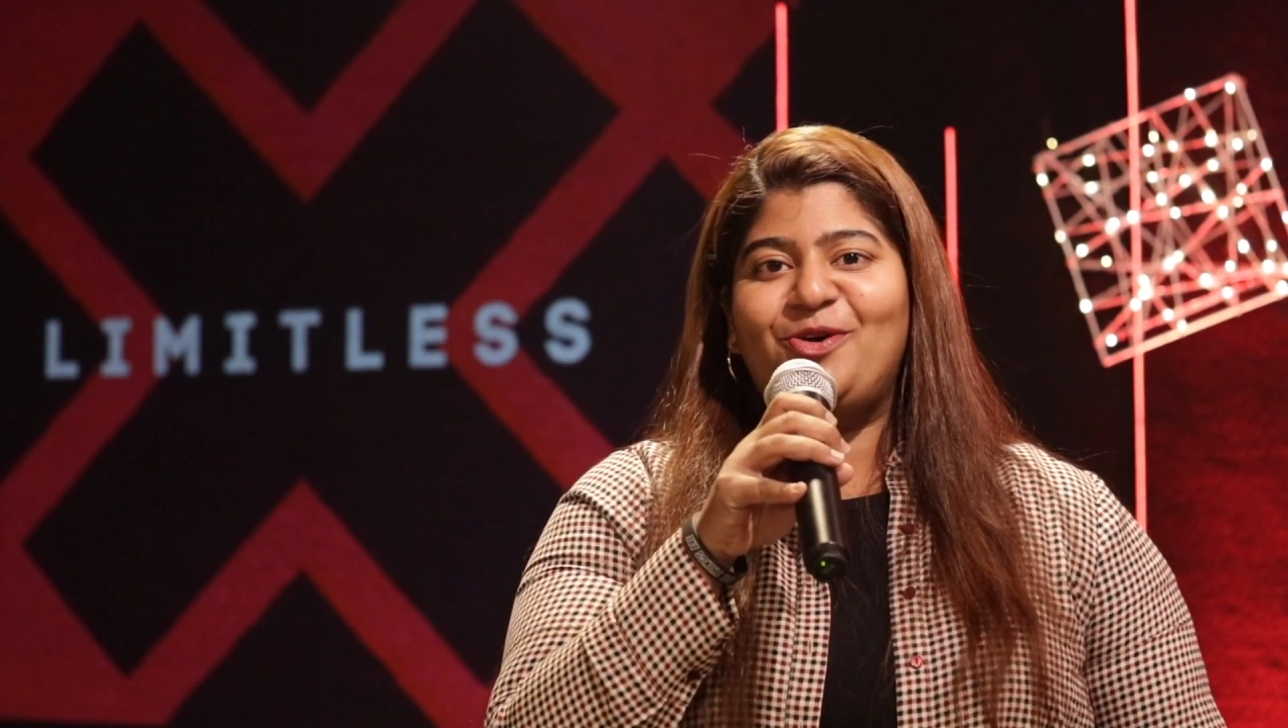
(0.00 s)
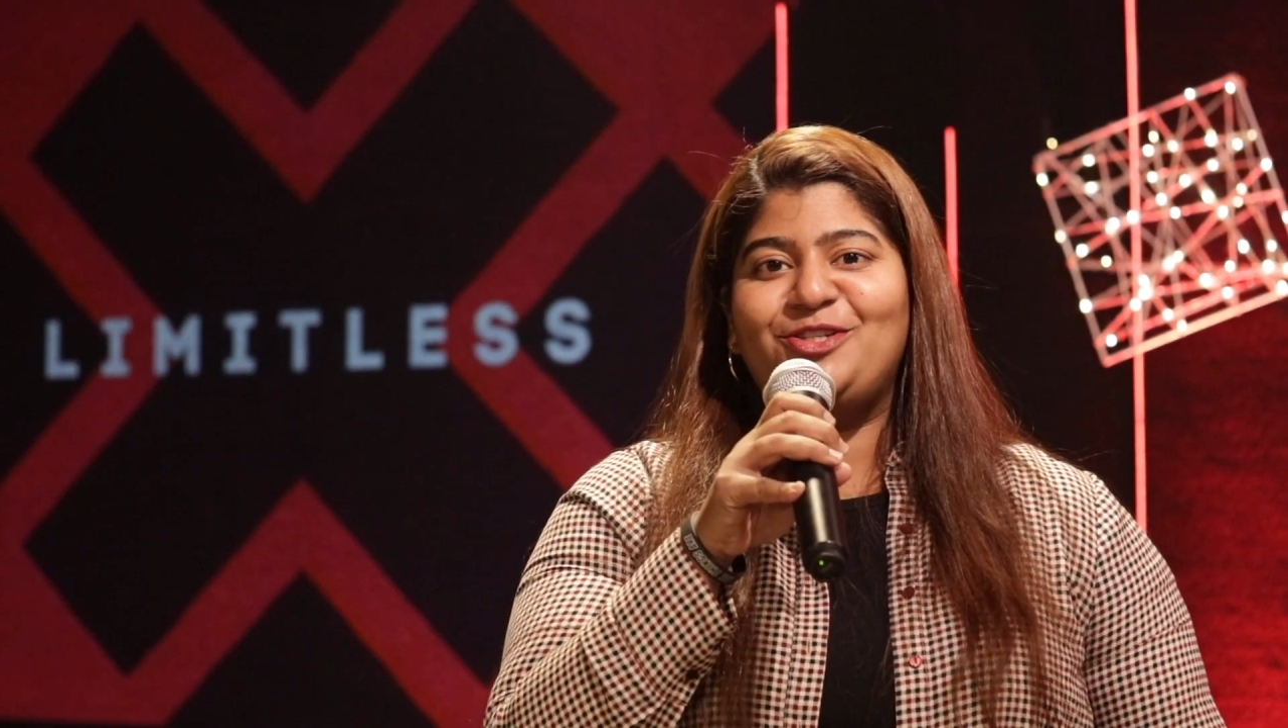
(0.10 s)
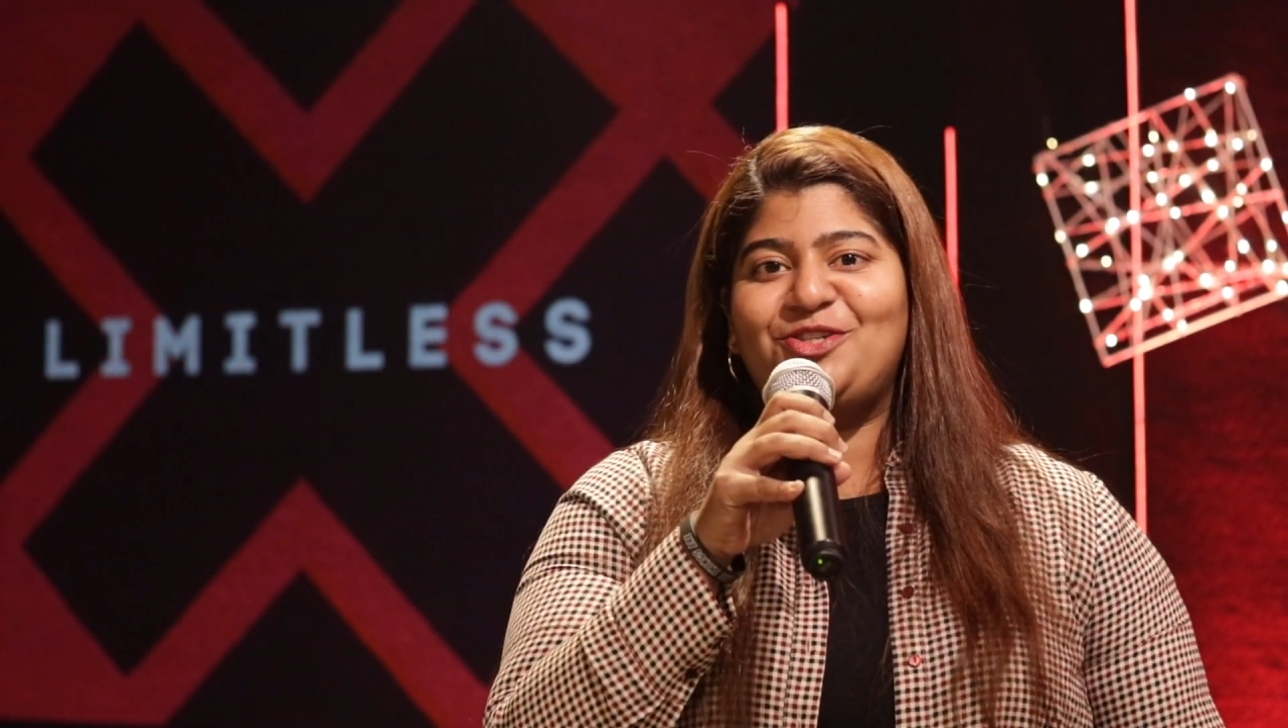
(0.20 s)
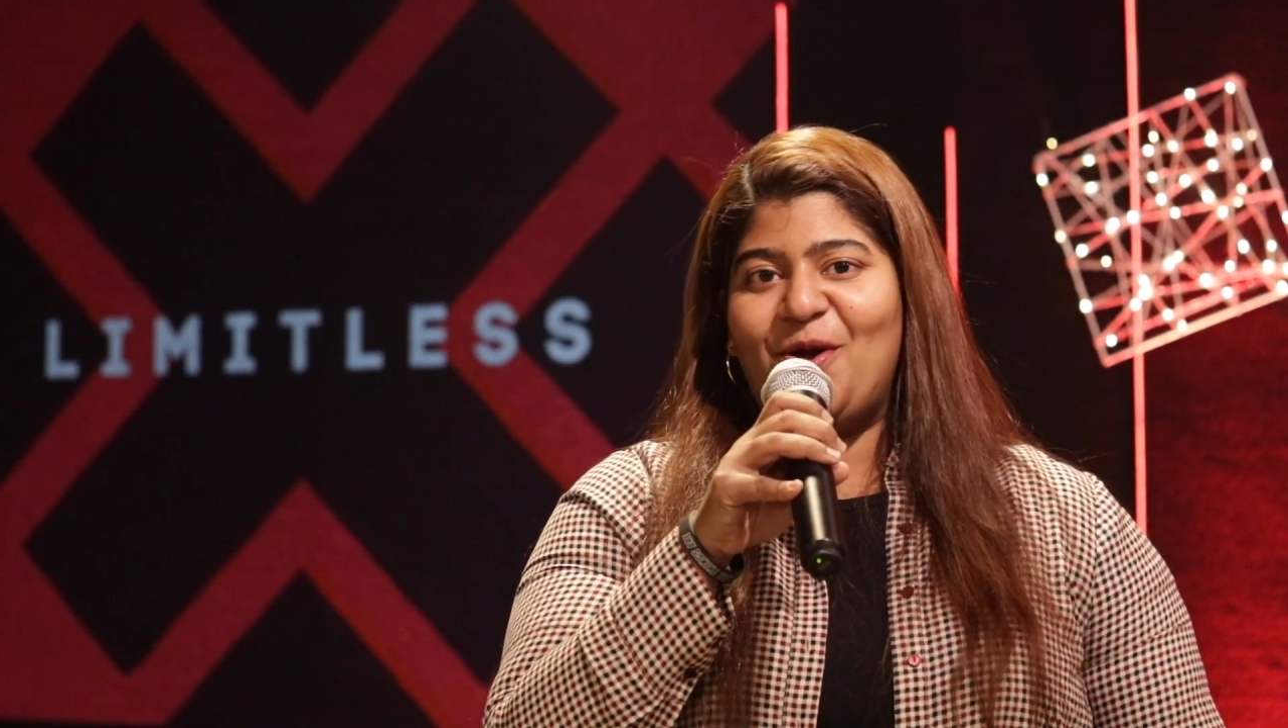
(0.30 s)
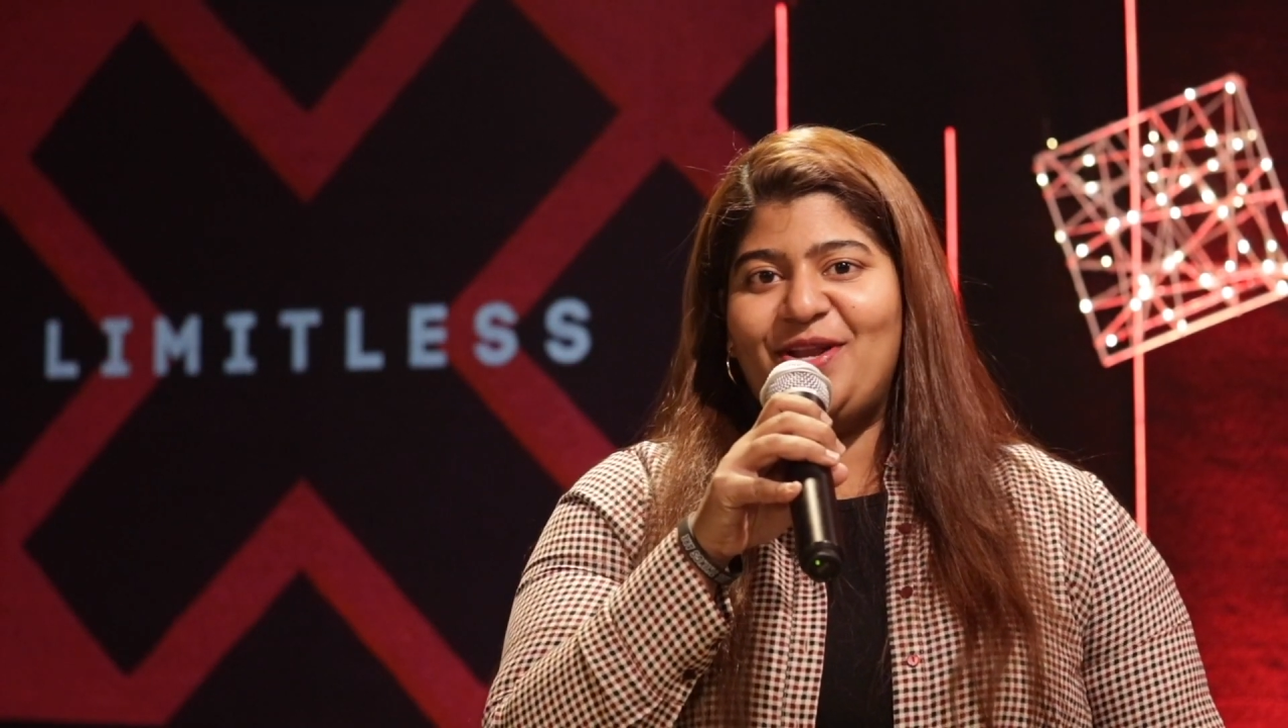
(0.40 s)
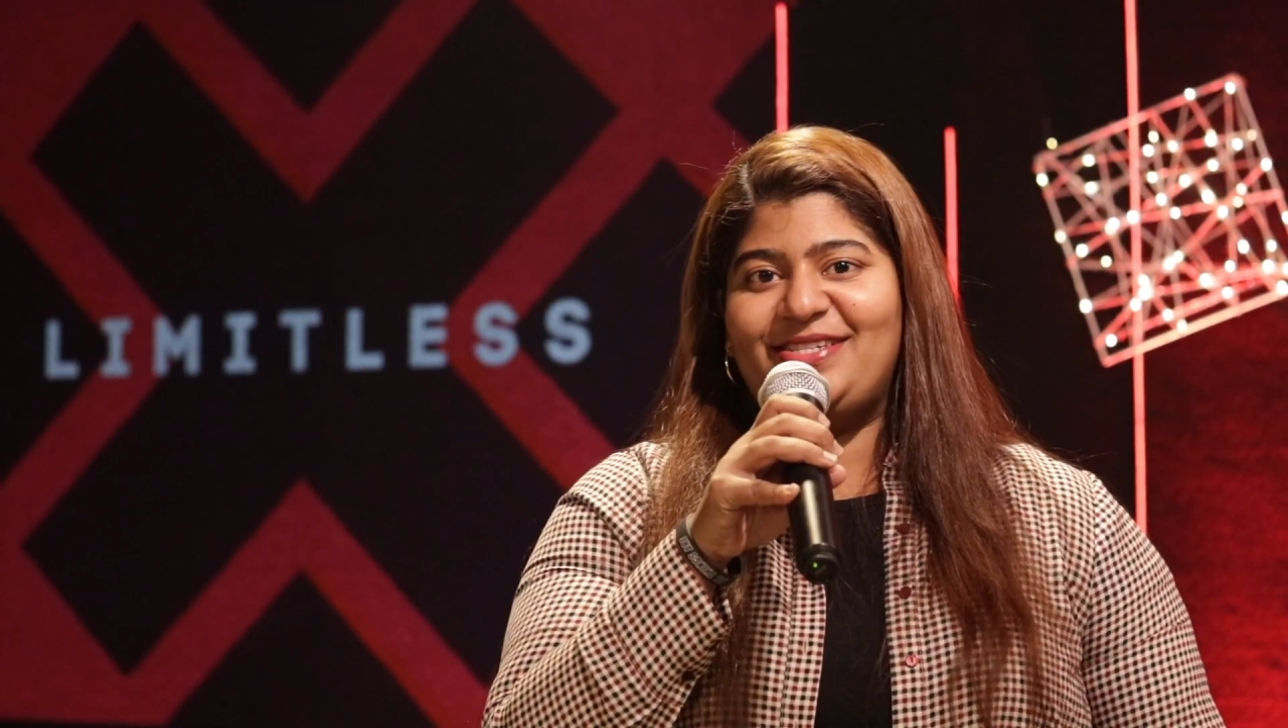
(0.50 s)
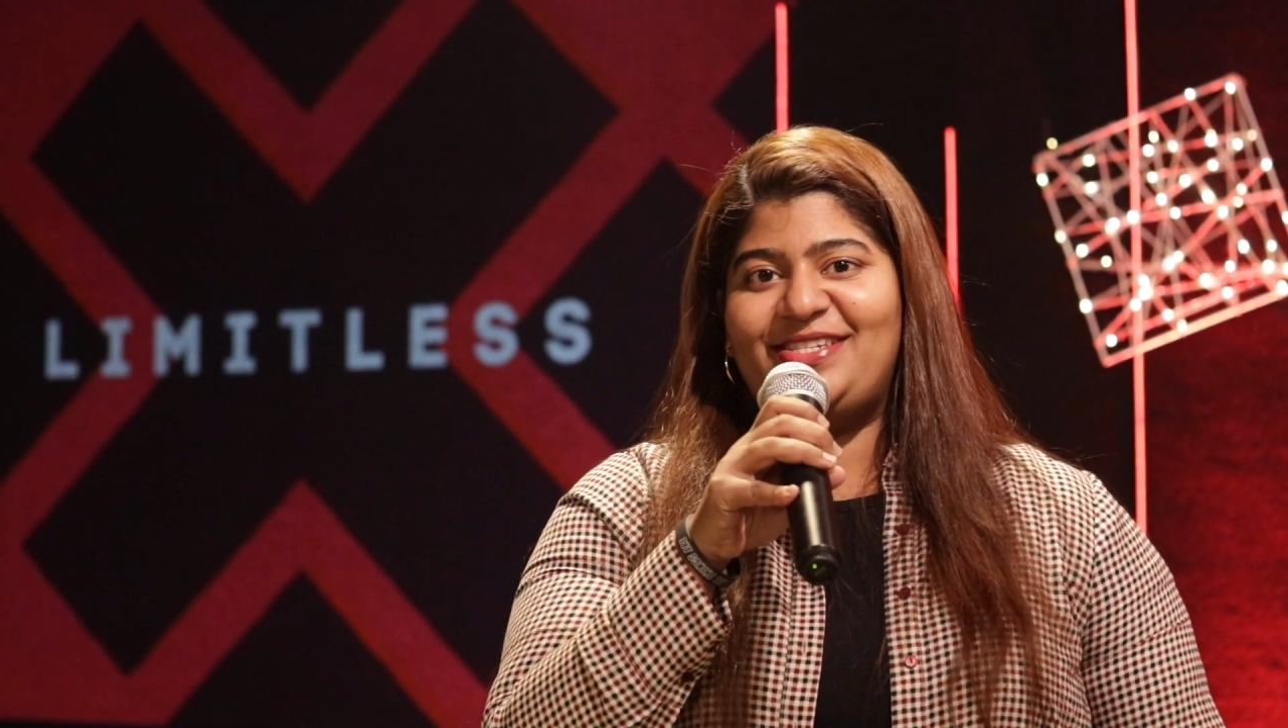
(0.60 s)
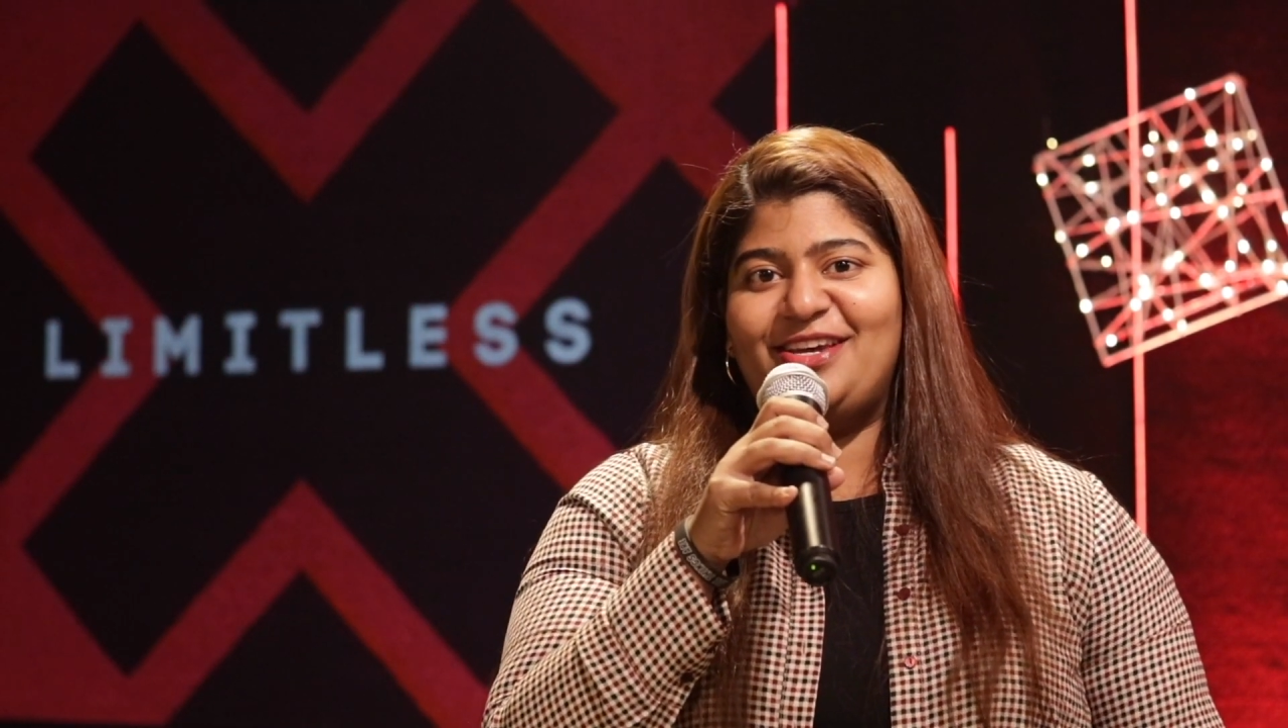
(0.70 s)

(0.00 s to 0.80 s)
could join us